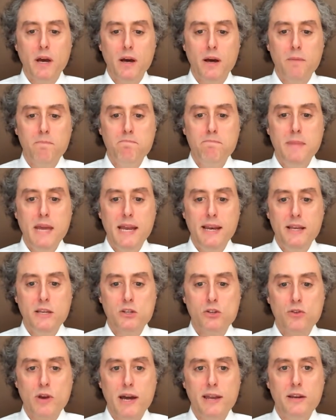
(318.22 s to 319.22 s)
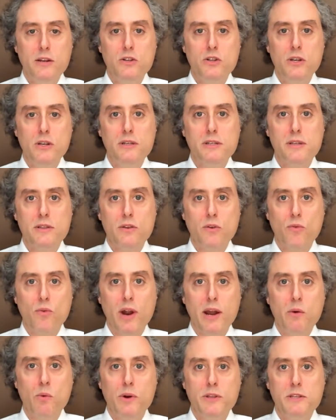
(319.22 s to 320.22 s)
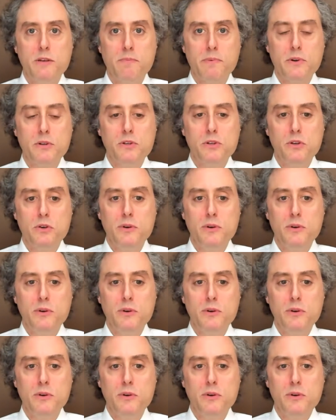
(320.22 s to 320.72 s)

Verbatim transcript: Many strategies, and the right one to pursue,